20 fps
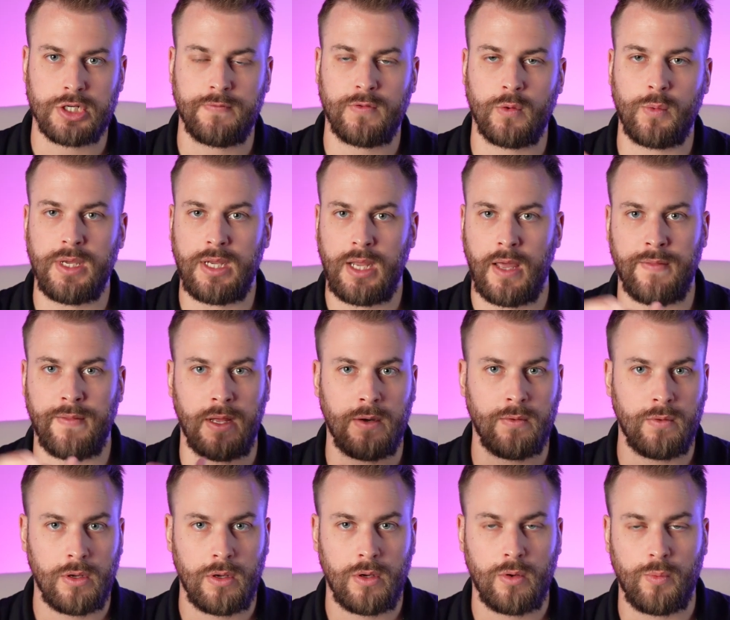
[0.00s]
of the week, and then
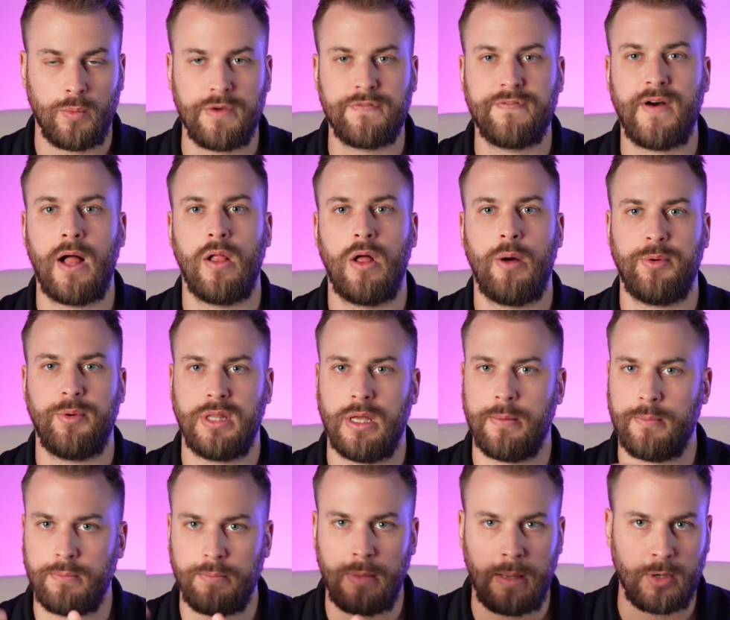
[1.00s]
we follow up with
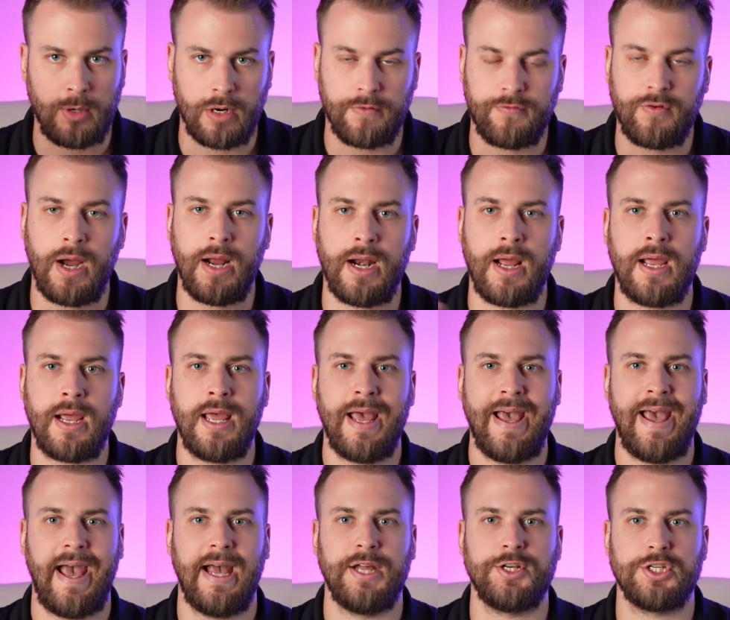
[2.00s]
them maybe on a Friday
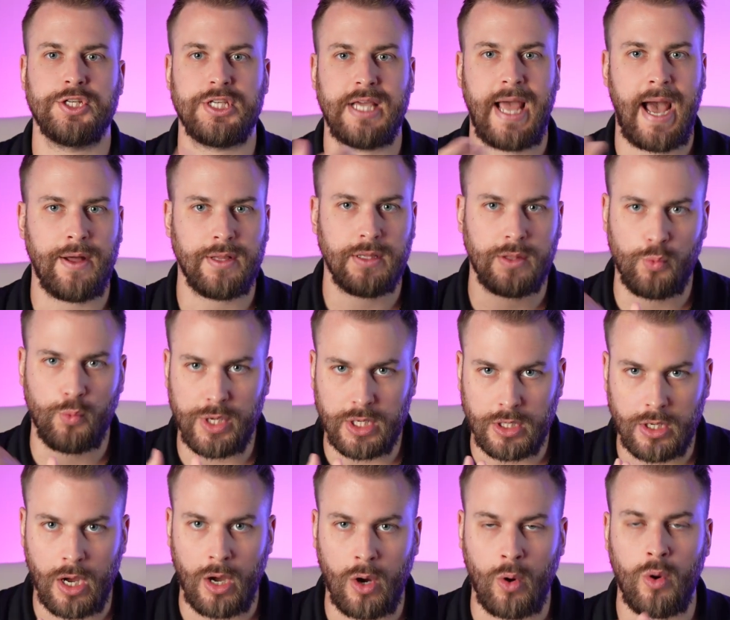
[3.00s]
and just see how did the week
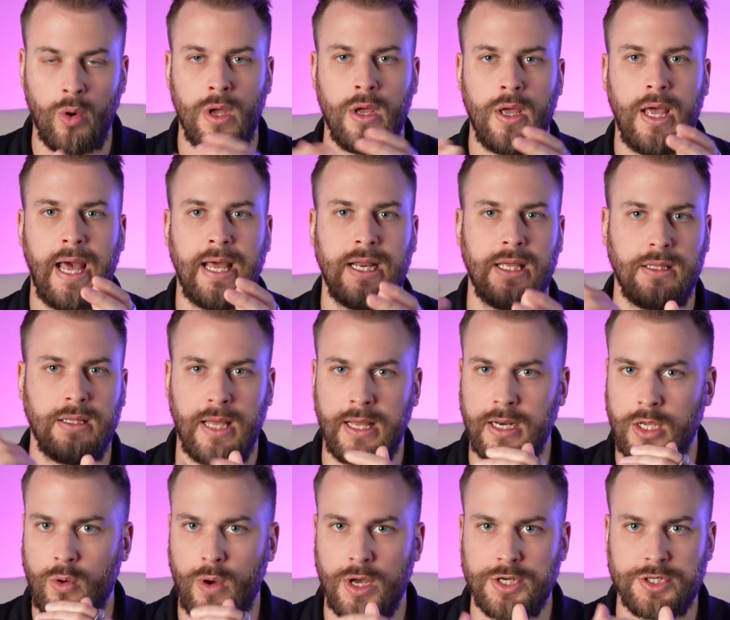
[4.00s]
go,
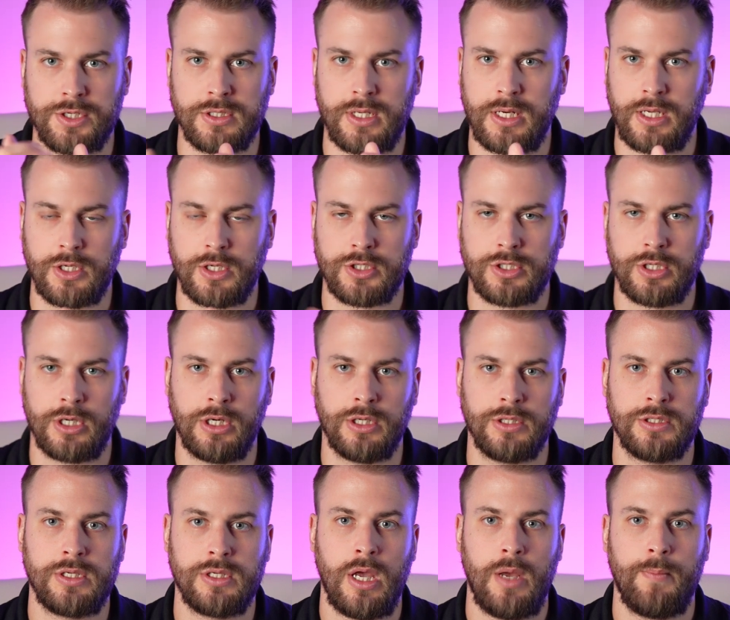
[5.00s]
any questions, any
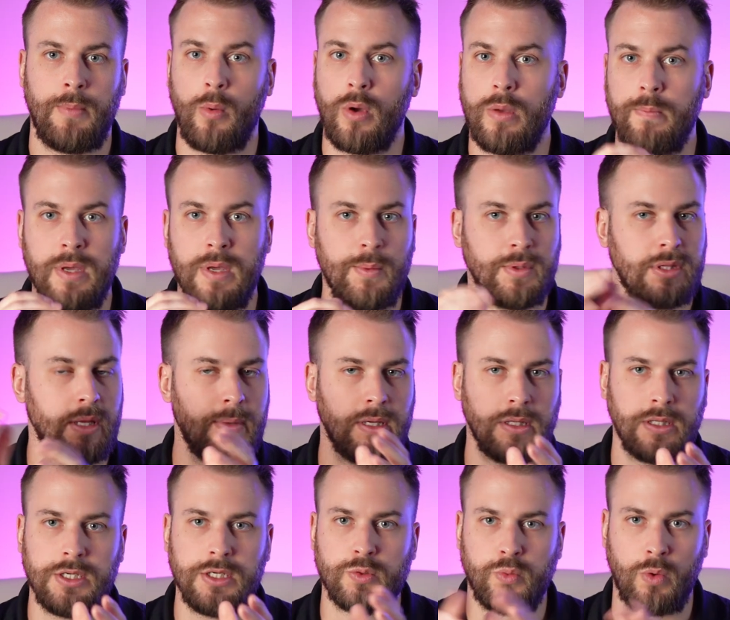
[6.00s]
concerns. But we meet with them at
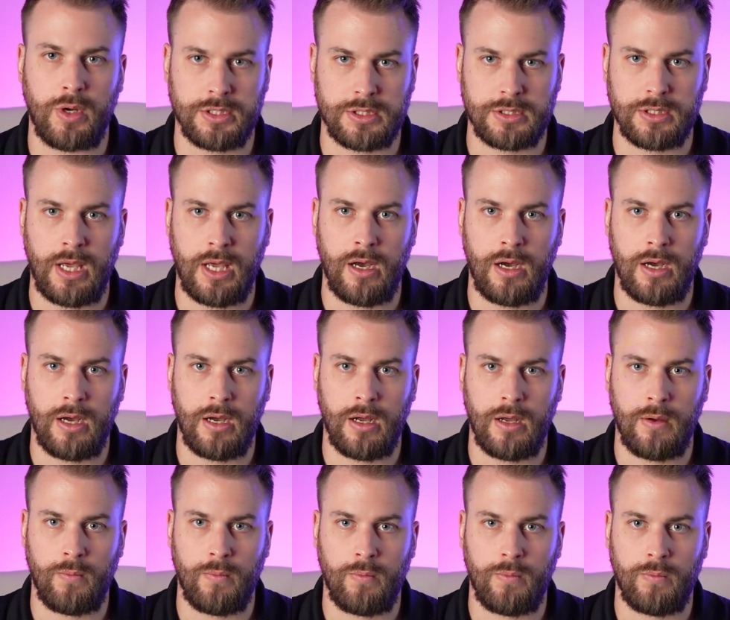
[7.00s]
least once a
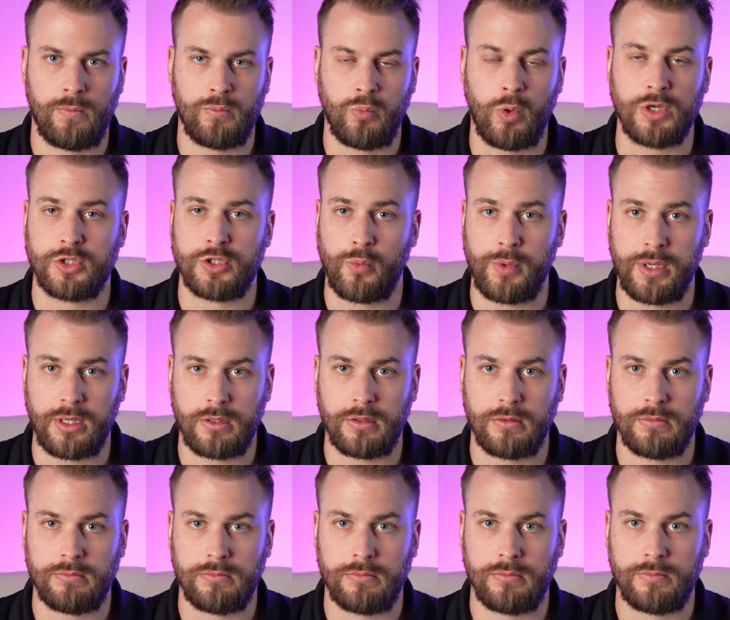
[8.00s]
week
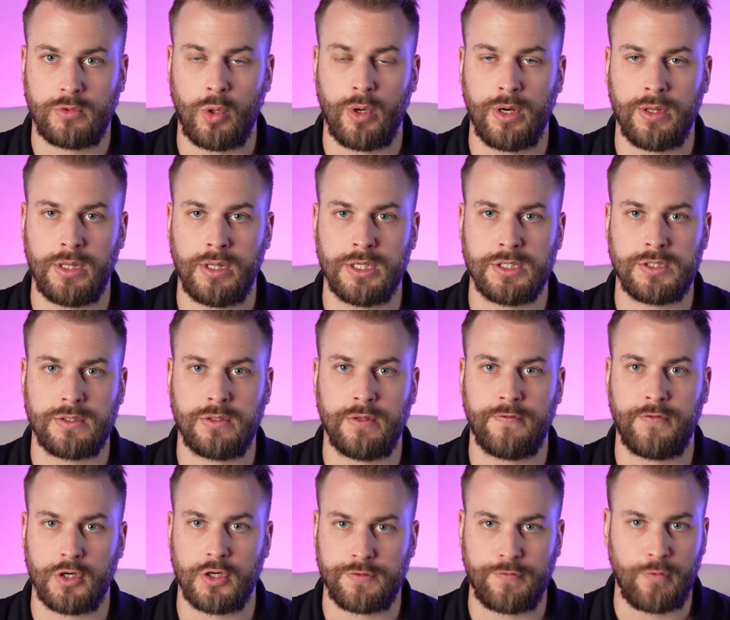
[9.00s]
during the
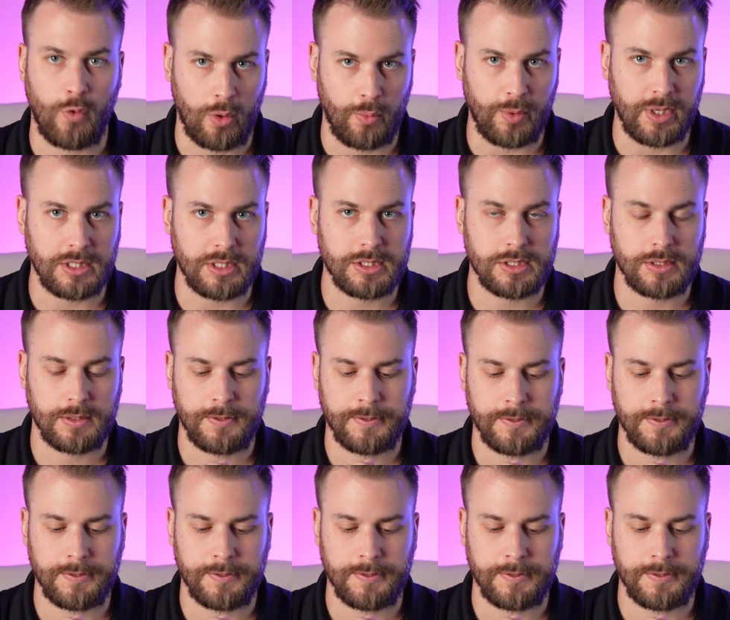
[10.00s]
first 4 weeks.